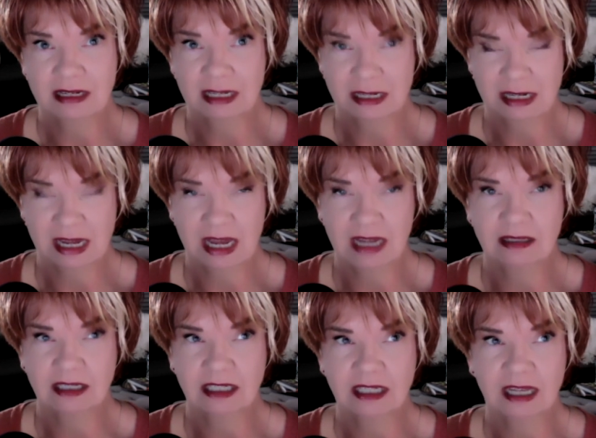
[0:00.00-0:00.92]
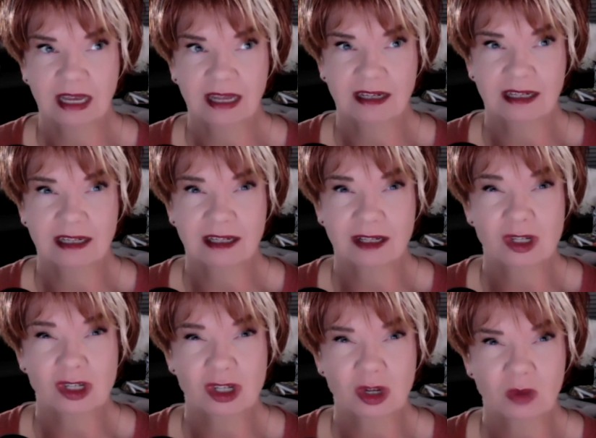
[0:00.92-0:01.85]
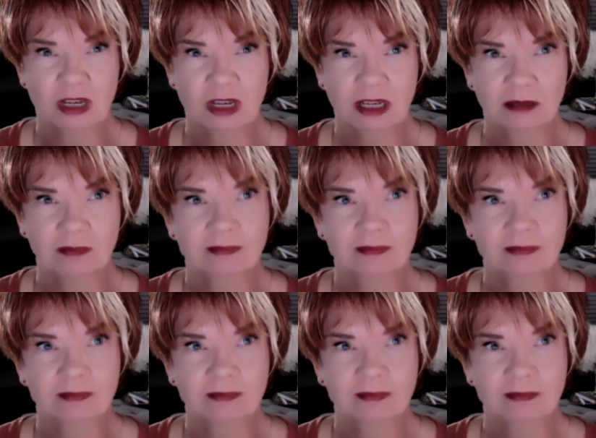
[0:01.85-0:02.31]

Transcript: inhaling and consuming